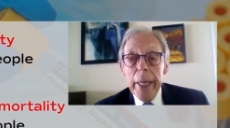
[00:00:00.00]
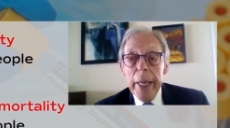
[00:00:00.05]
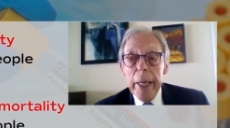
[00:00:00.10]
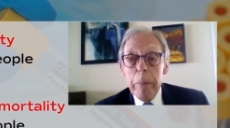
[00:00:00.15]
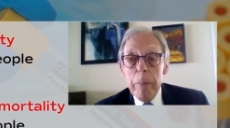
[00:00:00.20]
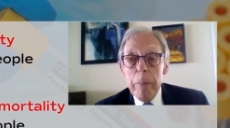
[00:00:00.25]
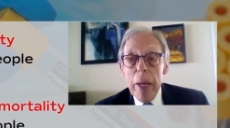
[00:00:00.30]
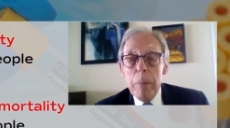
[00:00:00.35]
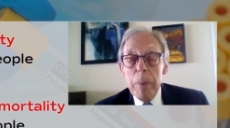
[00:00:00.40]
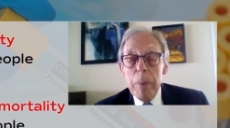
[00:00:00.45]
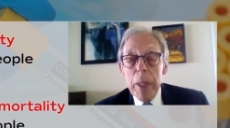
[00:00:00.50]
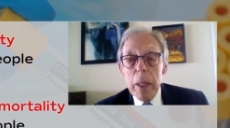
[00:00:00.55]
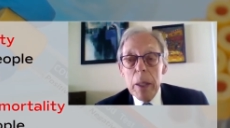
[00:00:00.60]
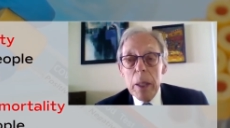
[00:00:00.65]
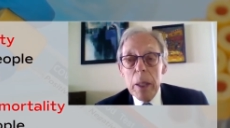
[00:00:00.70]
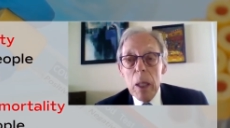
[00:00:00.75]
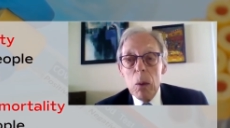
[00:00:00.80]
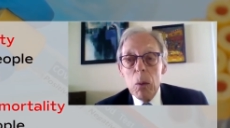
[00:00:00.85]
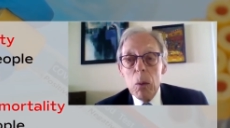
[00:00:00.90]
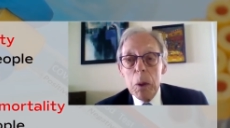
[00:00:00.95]
it may be
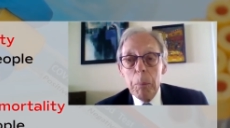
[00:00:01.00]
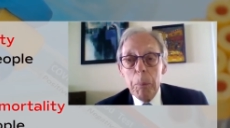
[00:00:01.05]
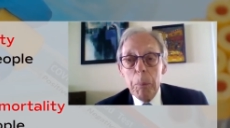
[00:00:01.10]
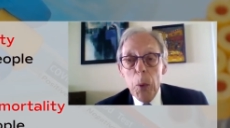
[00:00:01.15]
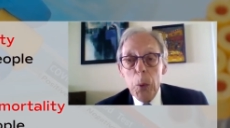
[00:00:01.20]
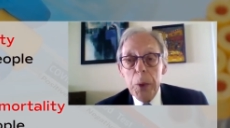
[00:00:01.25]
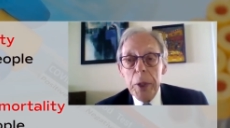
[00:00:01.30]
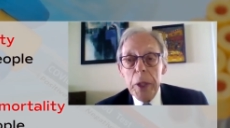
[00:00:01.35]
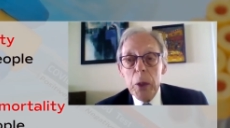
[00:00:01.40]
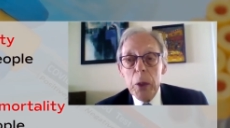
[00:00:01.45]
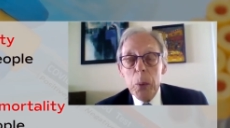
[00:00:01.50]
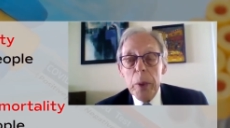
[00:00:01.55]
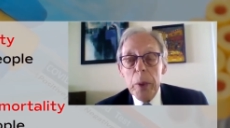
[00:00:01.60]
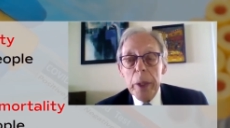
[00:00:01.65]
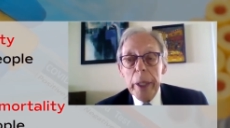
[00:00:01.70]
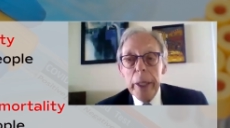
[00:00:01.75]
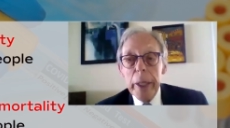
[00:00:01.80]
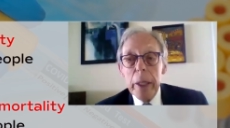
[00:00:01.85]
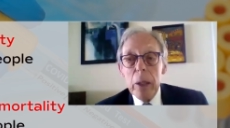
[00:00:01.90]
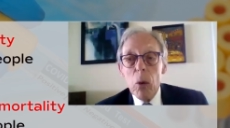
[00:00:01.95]
as low as
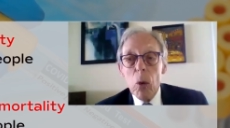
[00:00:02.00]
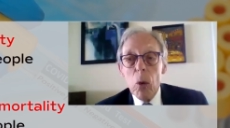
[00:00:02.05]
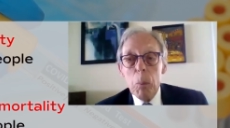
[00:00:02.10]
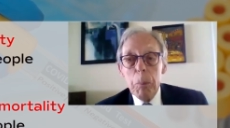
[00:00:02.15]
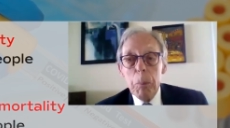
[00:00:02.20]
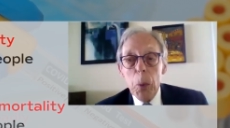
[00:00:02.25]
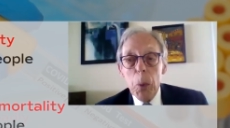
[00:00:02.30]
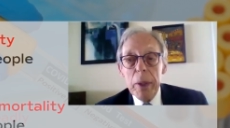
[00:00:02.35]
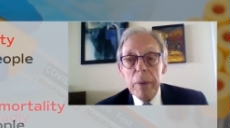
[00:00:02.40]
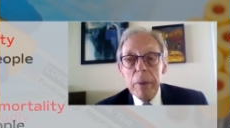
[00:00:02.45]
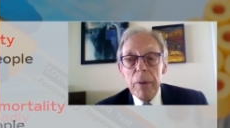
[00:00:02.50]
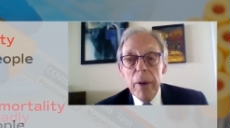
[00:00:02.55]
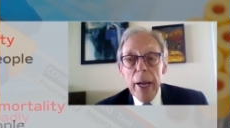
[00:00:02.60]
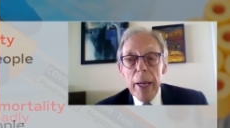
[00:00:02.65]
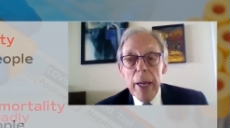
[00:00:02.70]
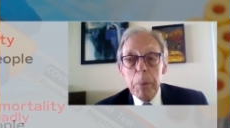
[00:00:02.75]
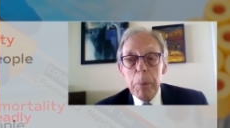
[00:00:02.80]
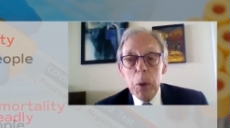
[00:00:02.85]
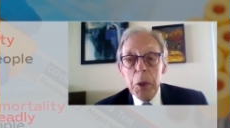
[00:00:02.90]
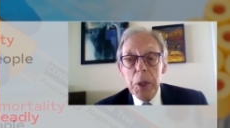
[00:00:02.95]
0.3 or
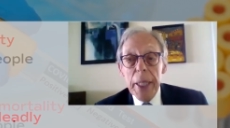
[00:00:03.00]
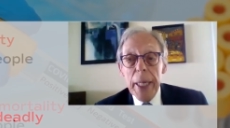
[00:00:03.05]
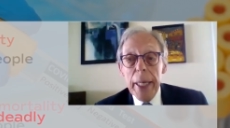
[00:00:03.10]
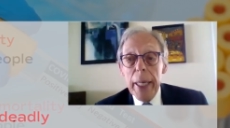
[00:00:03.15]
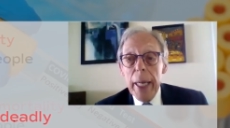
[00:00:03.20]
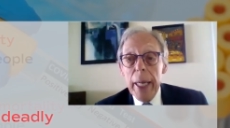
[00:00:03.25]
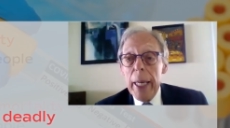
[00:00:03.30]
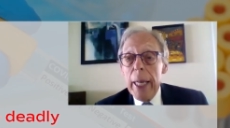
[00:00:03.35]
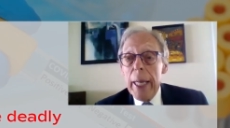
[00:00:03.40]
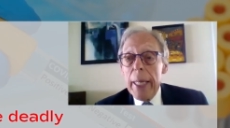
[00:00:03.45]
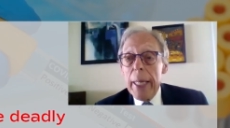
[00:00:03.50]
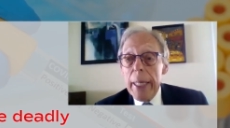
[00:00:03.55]
0.5%.